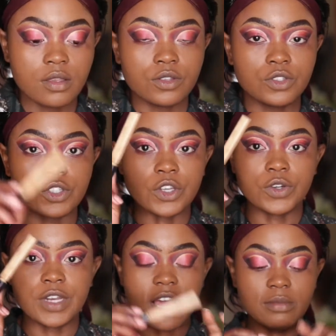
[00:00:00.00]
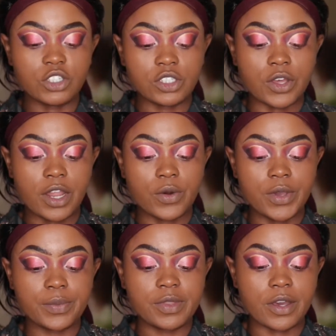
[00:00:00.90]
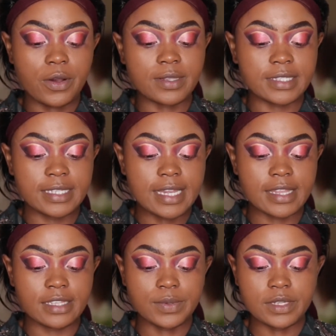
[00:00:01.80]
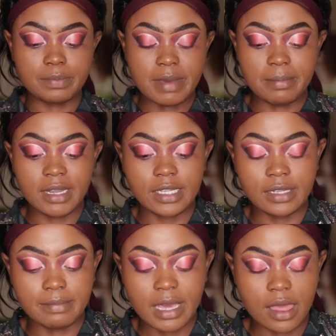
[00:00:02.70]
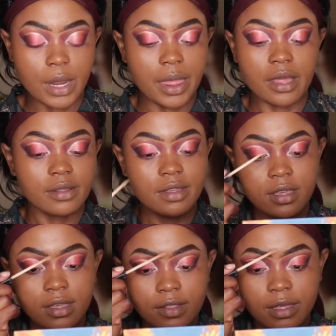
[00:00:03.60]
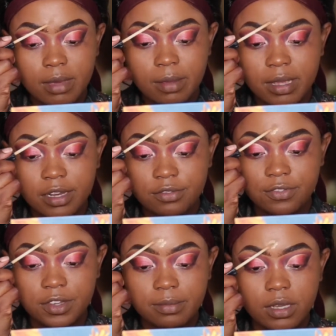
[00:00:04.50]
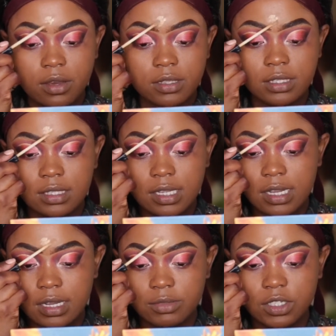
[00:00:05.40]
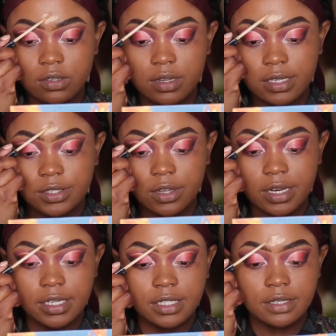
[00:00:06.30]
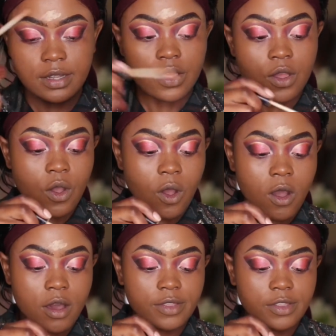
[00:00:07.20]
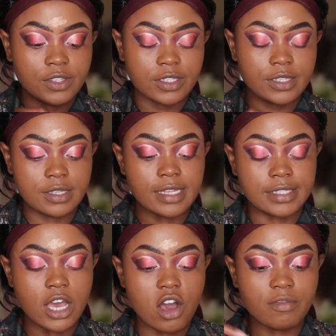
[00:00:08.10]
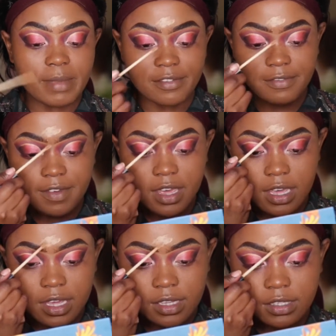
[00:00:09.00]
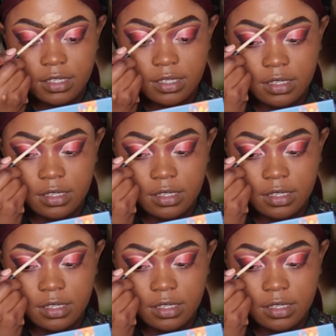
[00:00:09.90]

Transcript: So now I'm just gonna go in with the concealer. This one is by Maybelline Fit Me concealer, and I'm just gonna dot it on the center of my face.